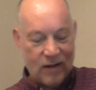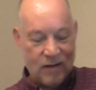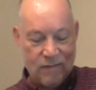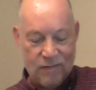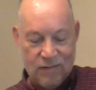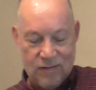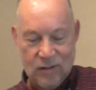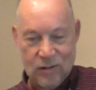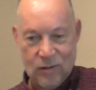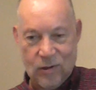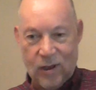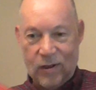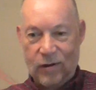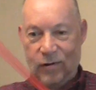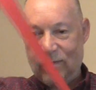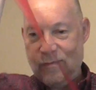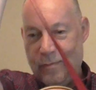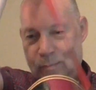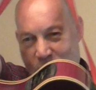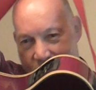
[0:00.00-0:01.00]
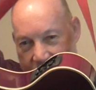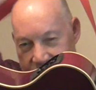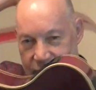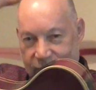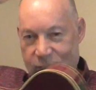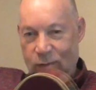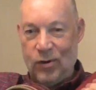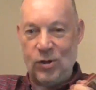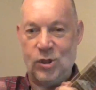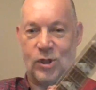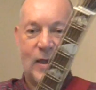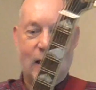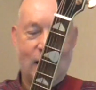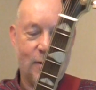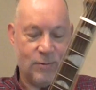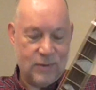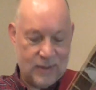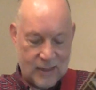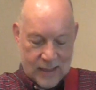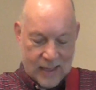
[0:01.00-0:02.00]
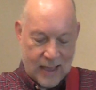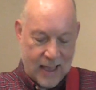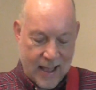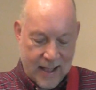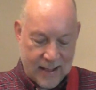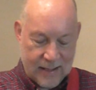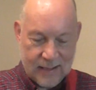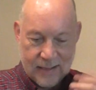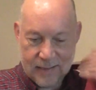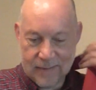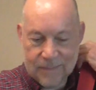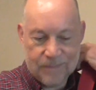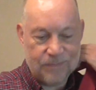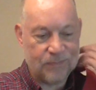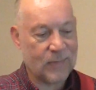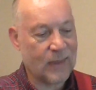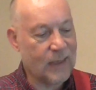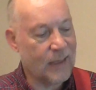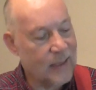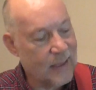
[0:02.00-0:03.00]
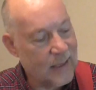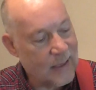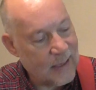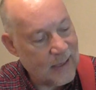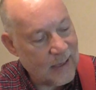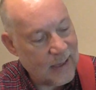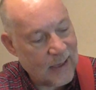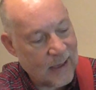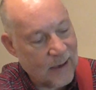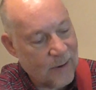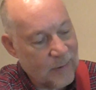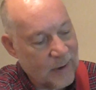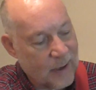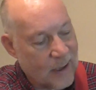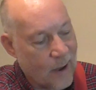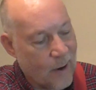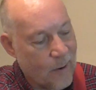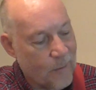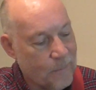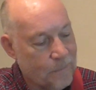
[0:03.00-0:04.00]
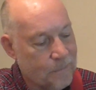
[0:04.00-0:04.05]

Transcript: and you've still got enough breath for a shout at the end. Here we go.